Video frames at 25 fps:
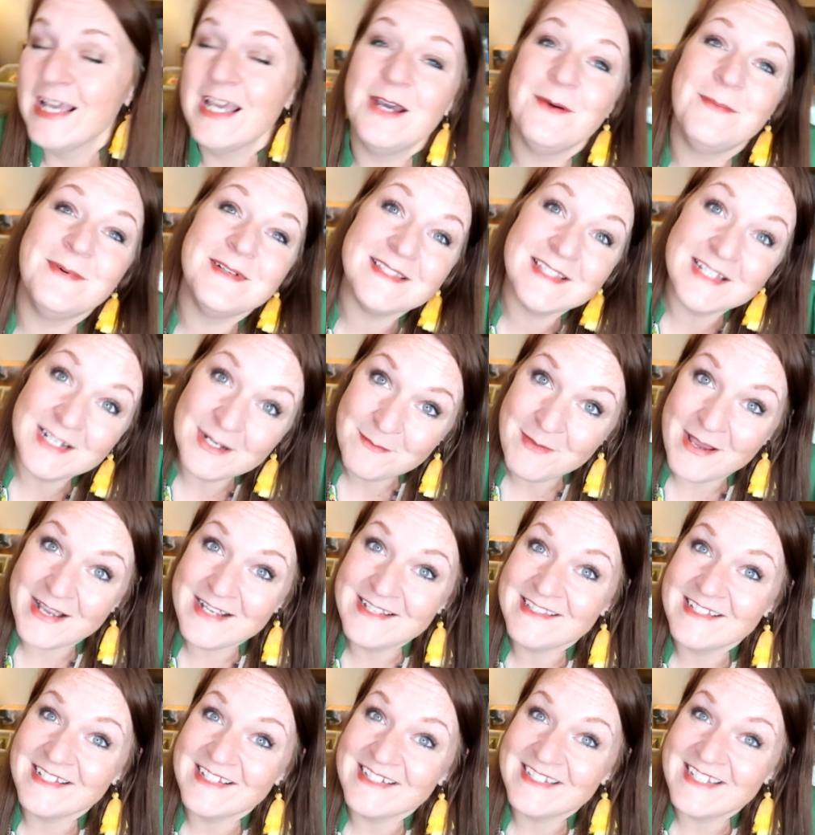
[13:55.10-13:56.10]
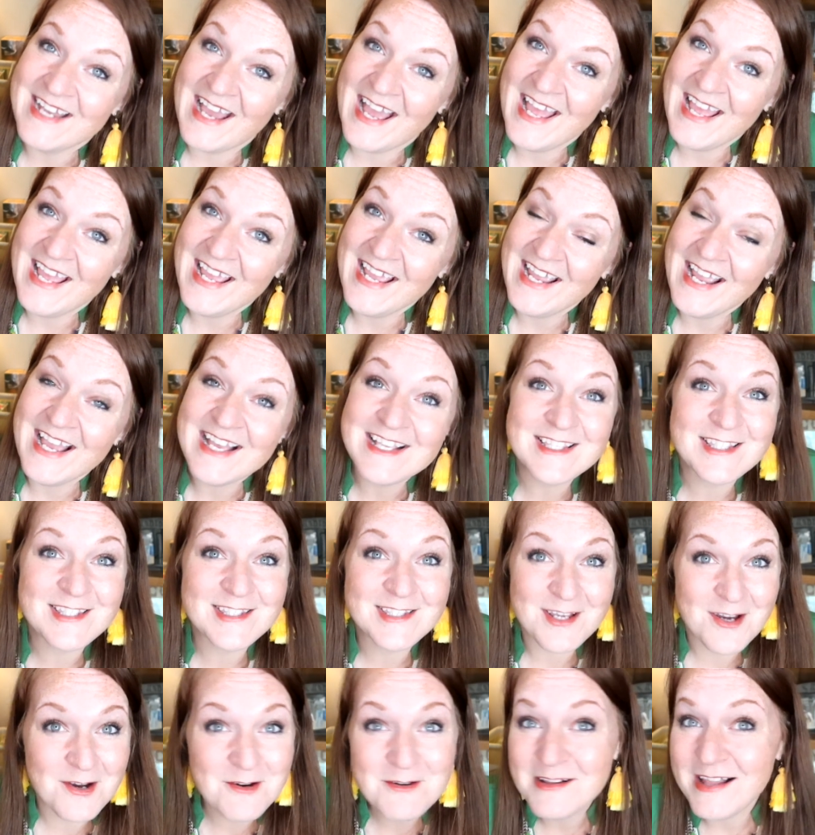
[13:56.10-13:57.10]
it was an amazing day
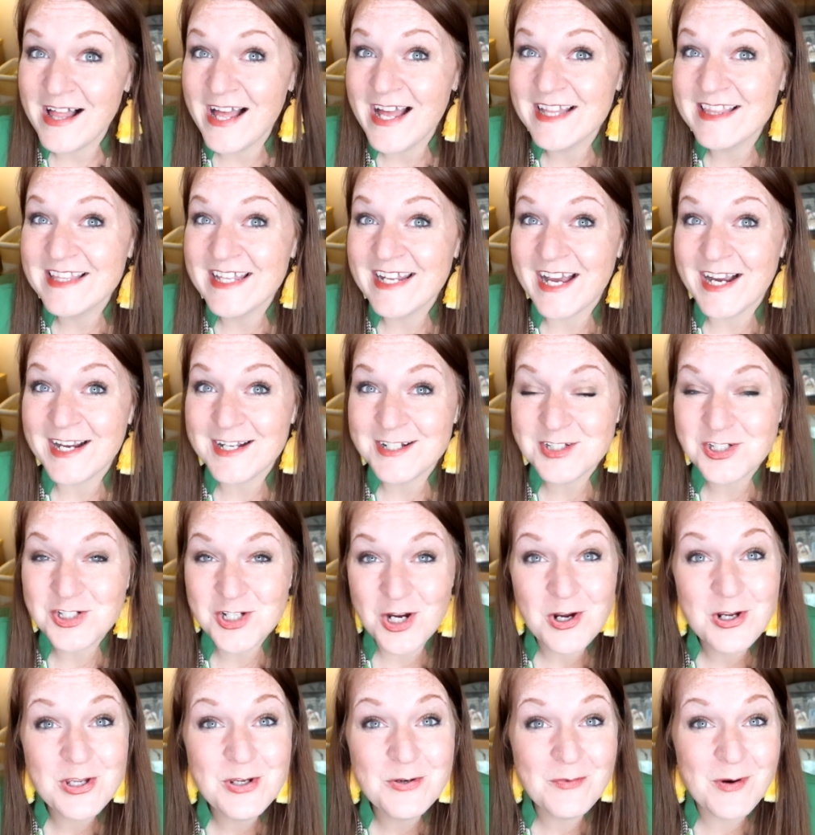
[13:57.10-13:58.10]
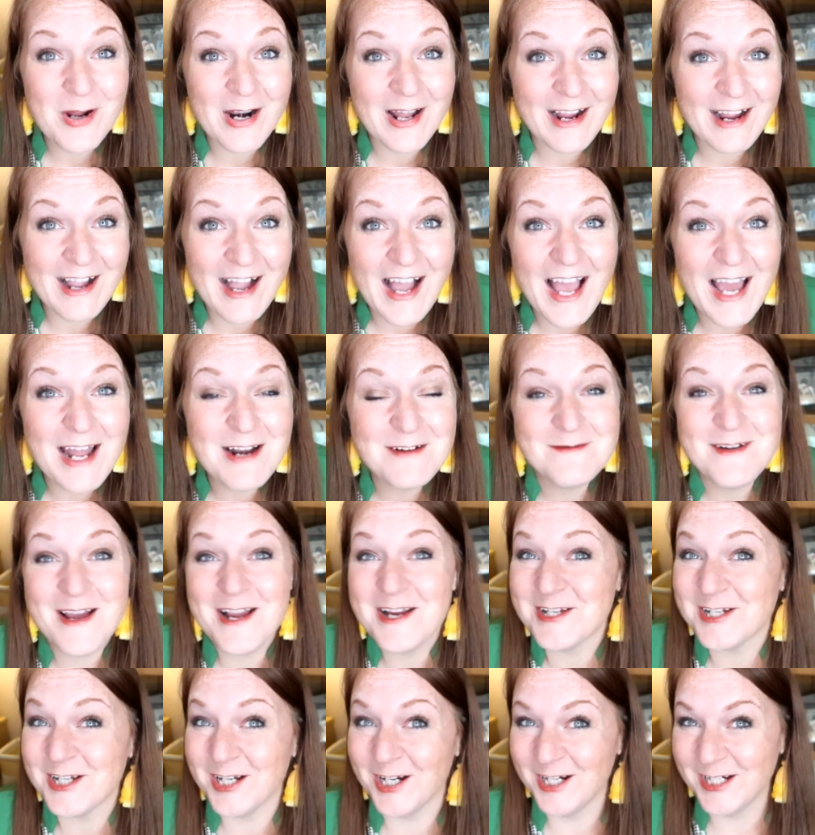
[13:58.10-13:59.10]
so glad that i could show you what i got
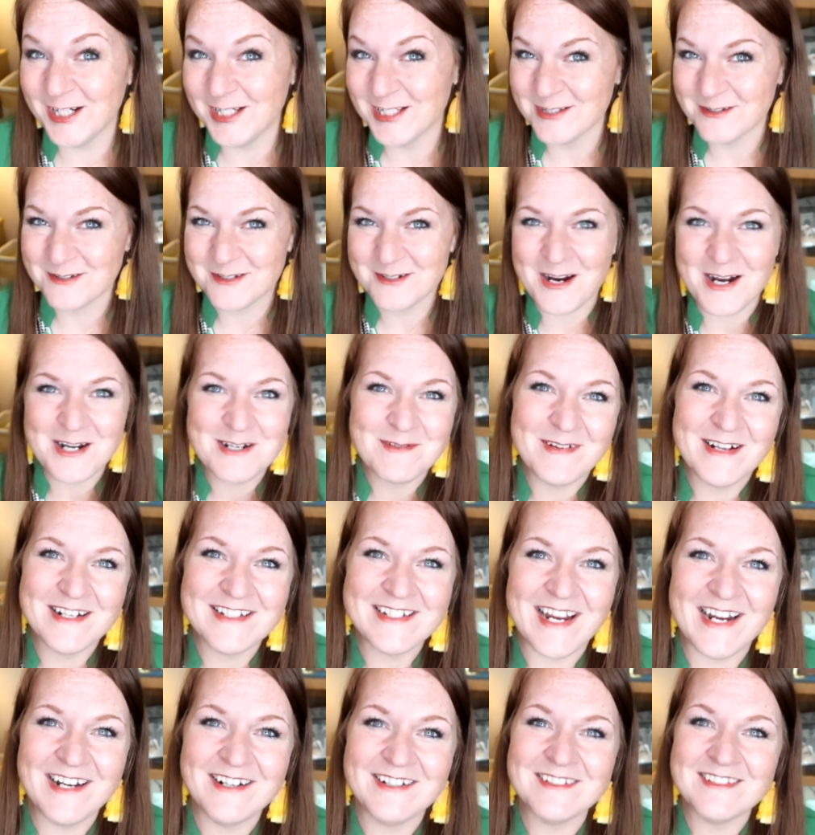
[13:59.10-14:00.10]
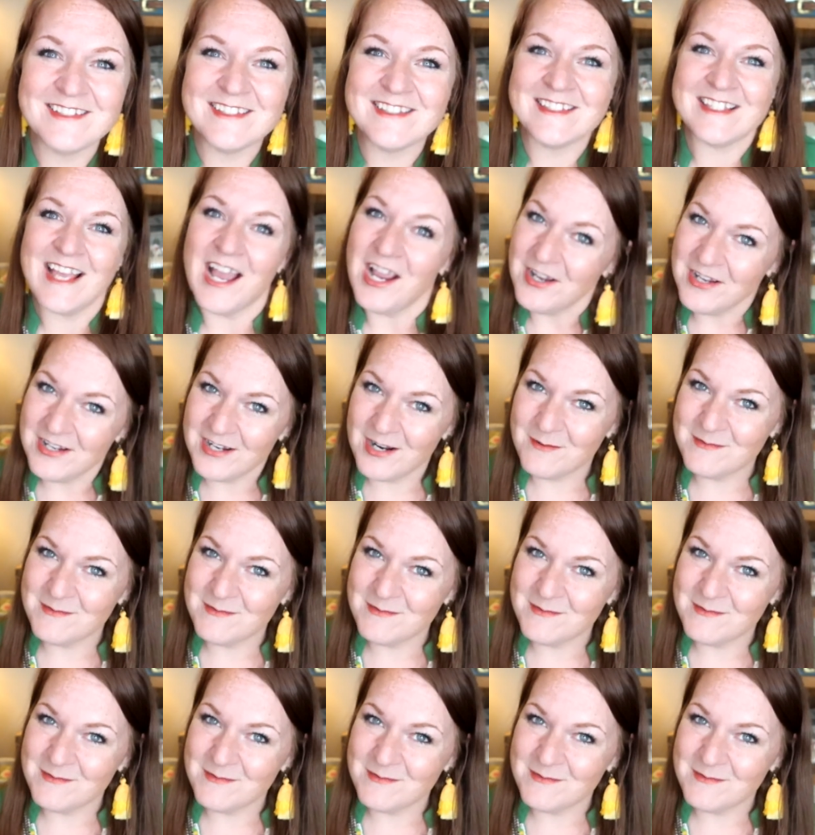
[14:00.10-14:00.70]
make sure you subscribe to my channel so you